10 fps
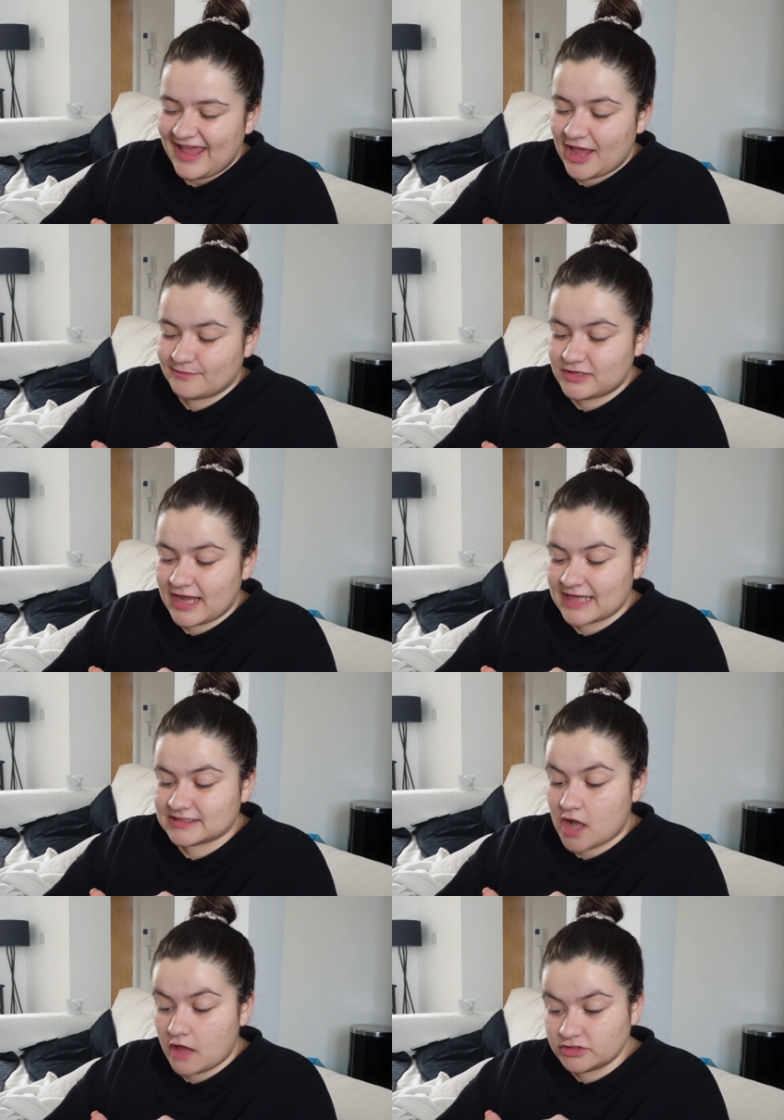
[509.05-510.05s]
Um, so it
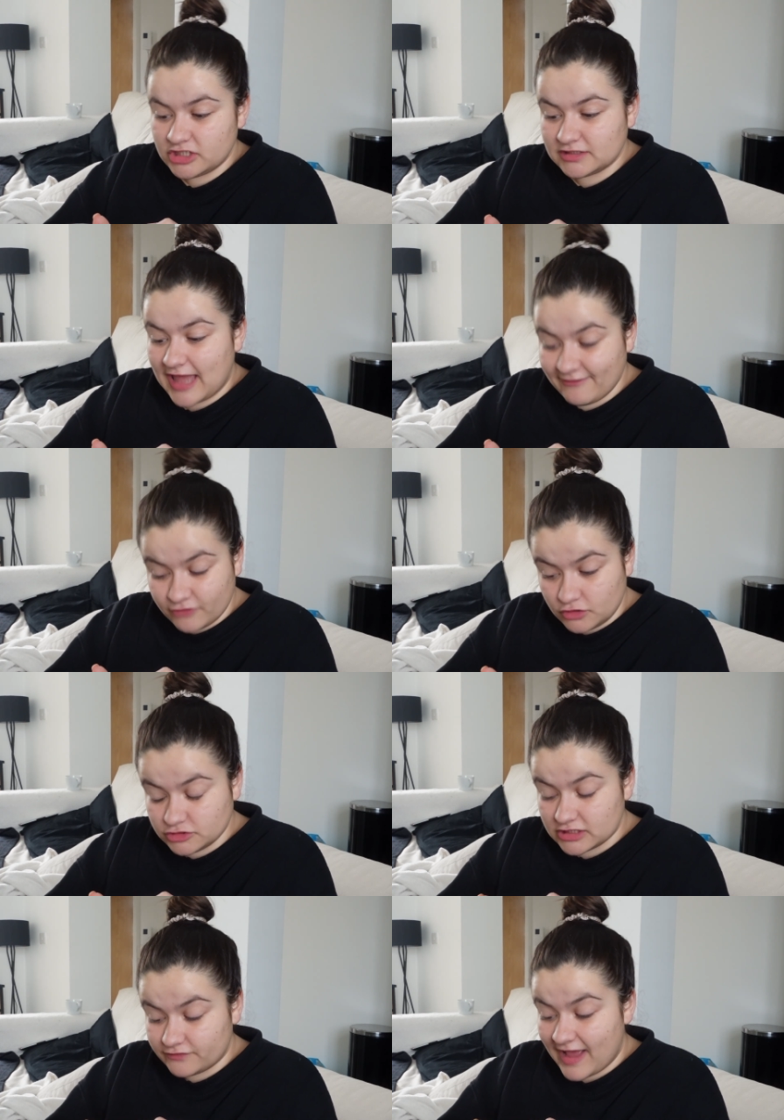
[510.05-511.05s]
has collagen, live
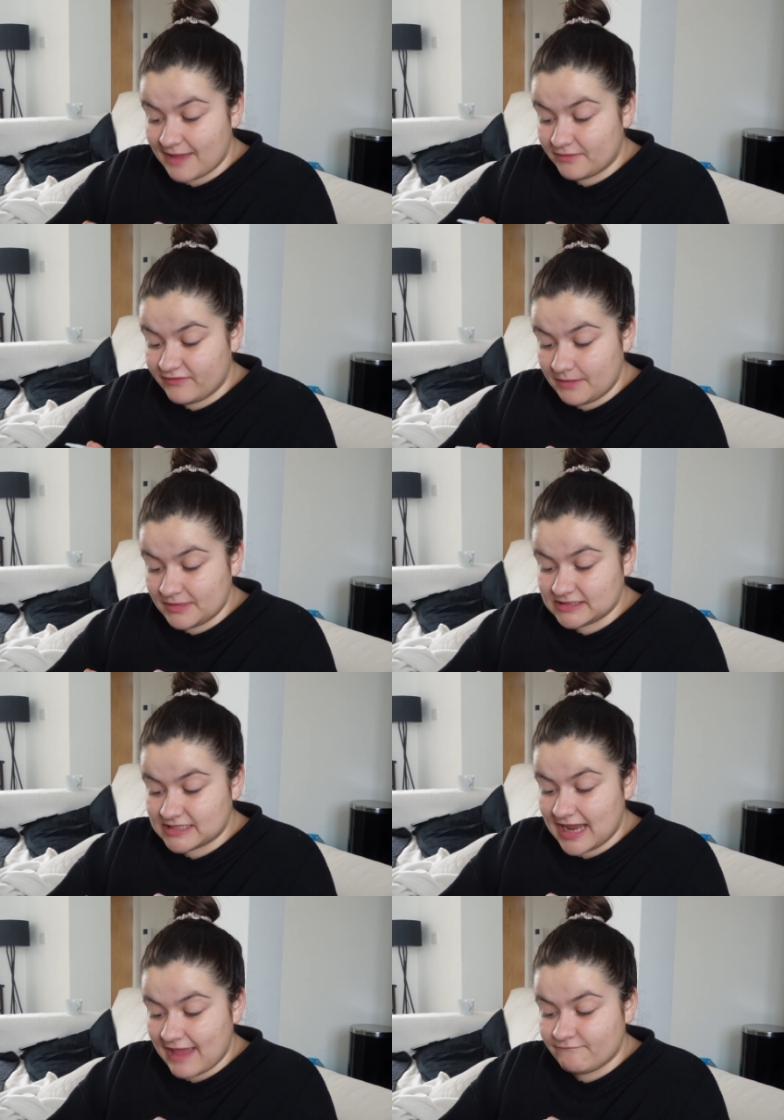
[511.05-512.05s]
cultures, fibre, vitamin
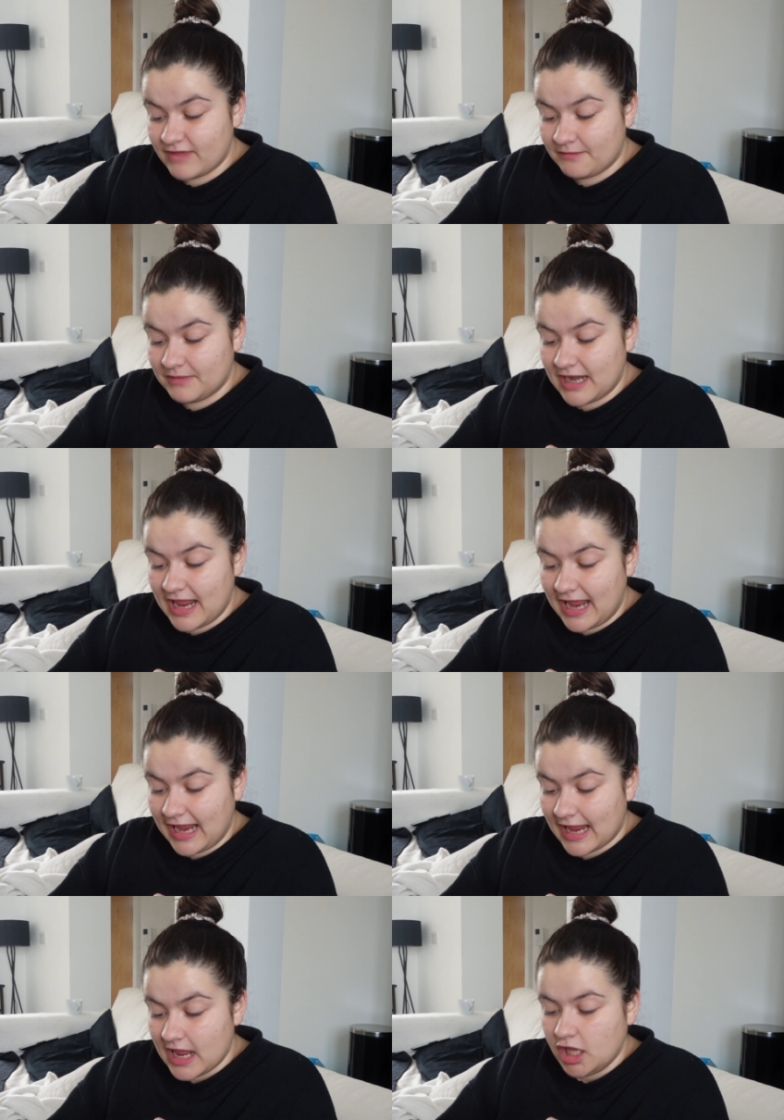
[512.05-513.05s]
C and vitamin
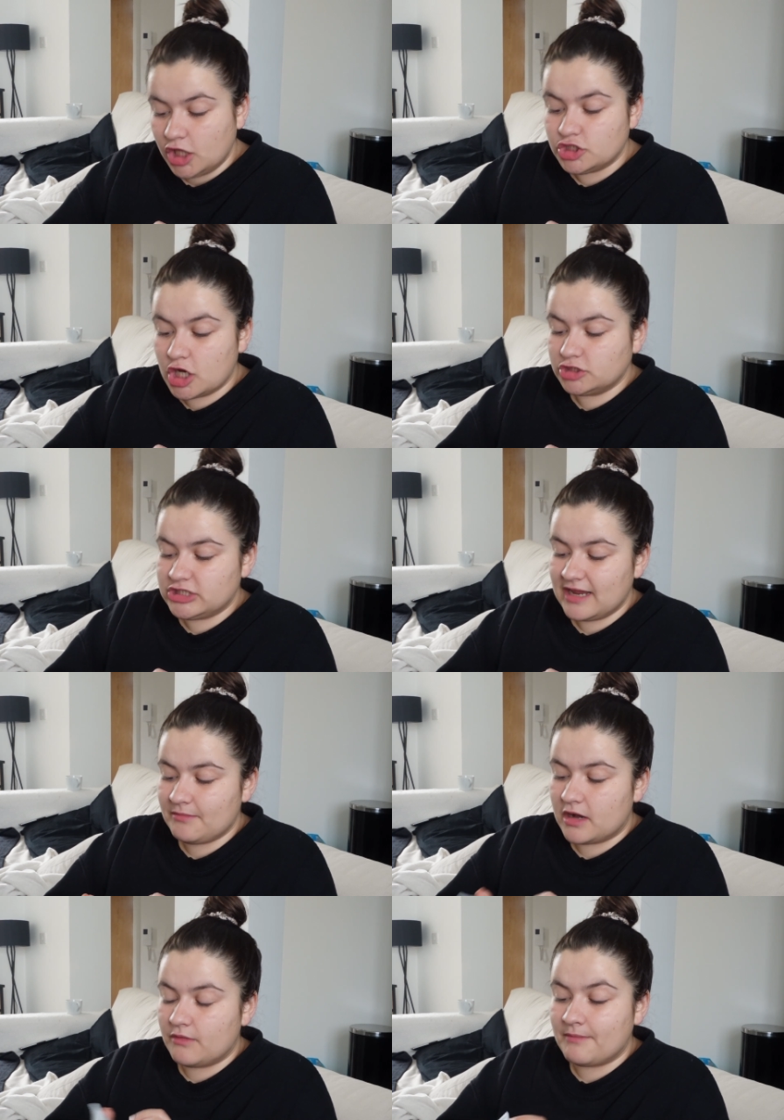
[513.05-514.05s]
E.
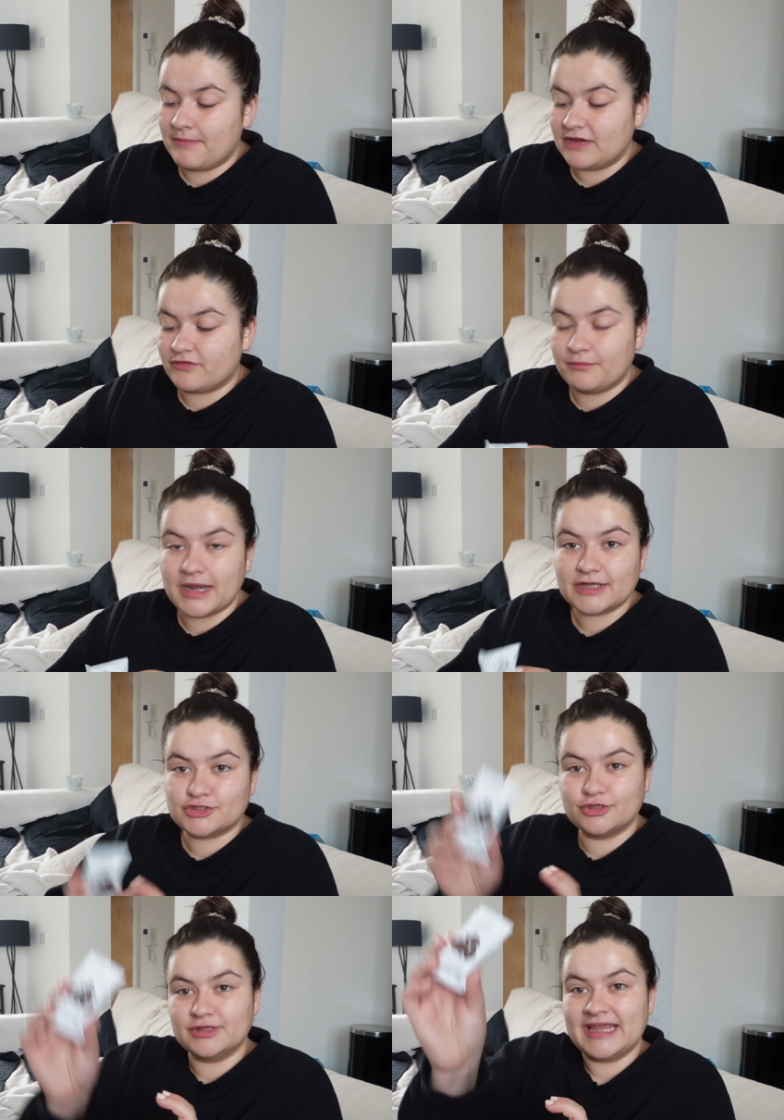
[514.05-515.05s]
Non-GMO and made from natural